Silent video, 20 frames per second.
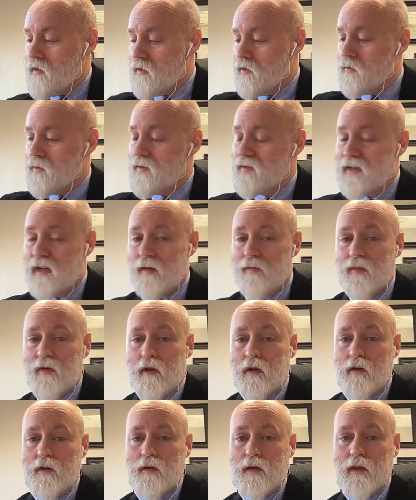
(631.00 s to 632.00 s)
they were the same
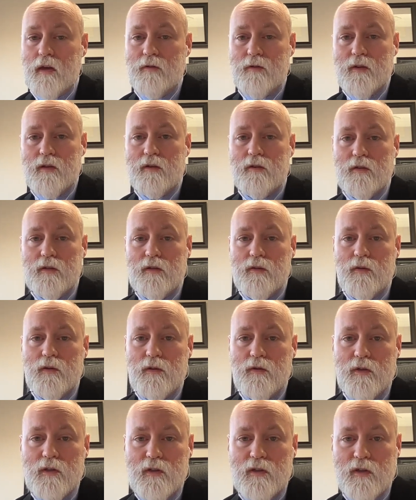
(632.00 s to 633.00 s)
thing. And that was all I was doing
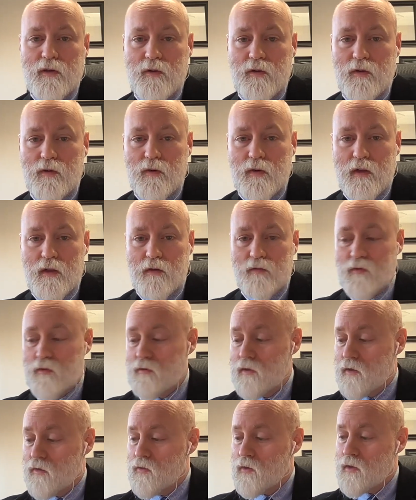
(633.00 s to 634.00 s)
there, just showing you that
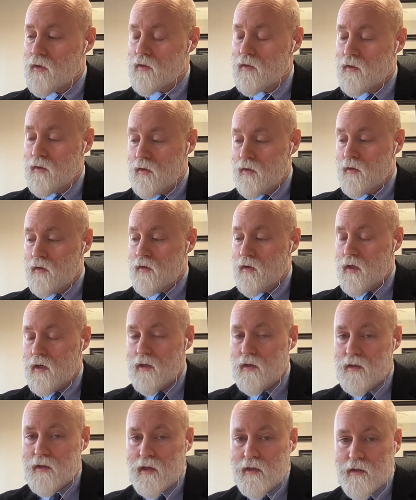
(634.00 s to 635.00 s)
really quick. It
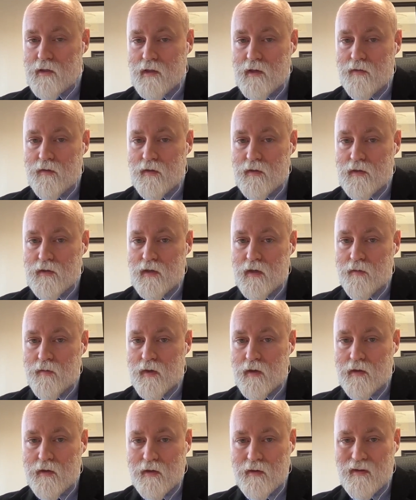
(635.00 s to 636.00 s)
does actually give you the same
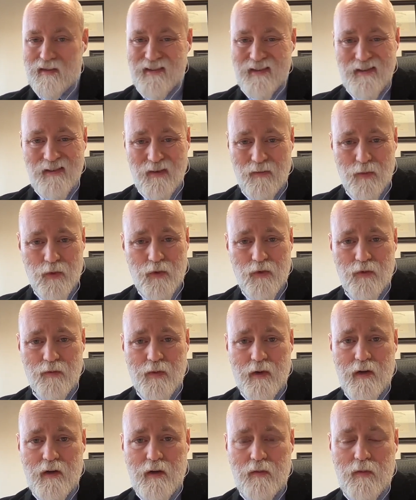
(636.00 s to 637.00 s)
thing. Now, this isn't a proof
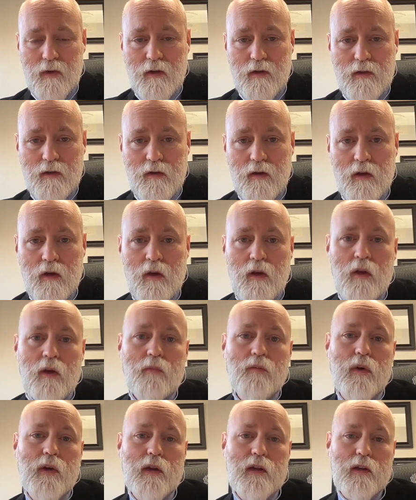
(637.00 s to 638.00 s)
by any means,
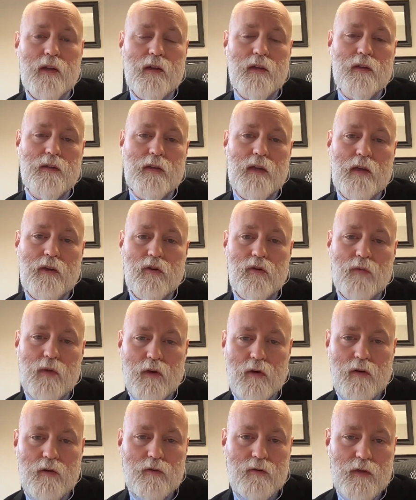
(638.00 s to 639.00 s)
but it is a
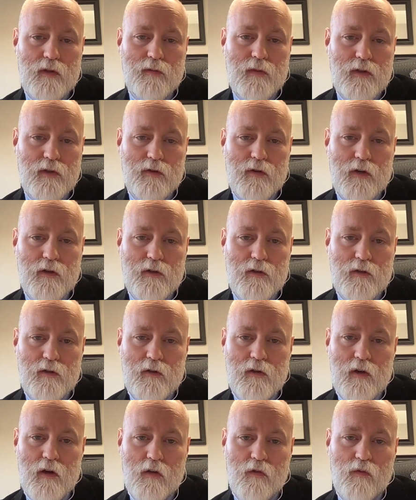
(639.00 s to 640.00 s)
numerical
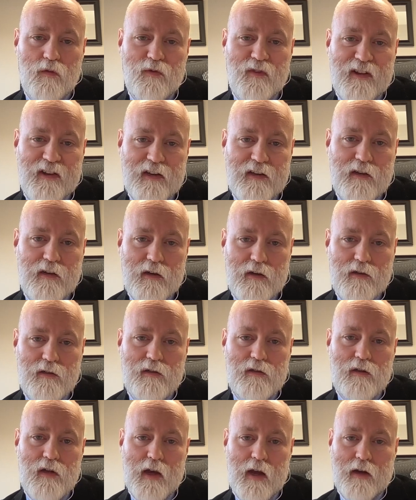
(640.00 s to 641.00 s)
demonstration of that it
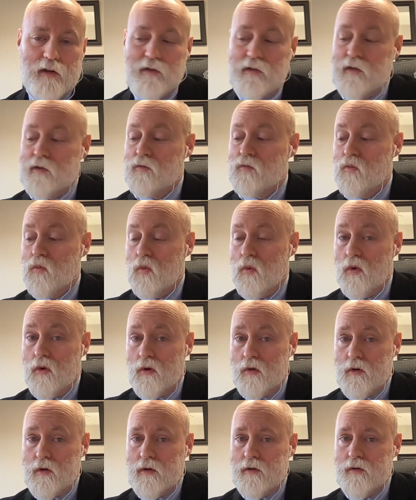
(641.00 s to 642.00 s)
does actually
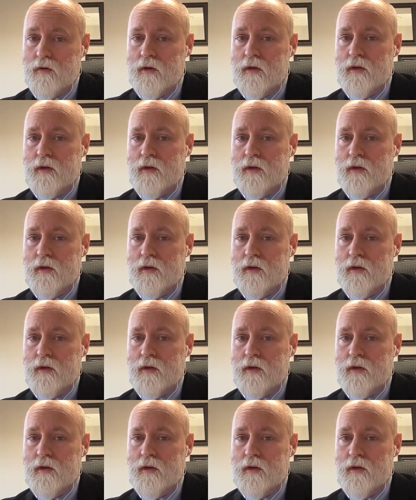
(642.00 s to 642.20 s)
work.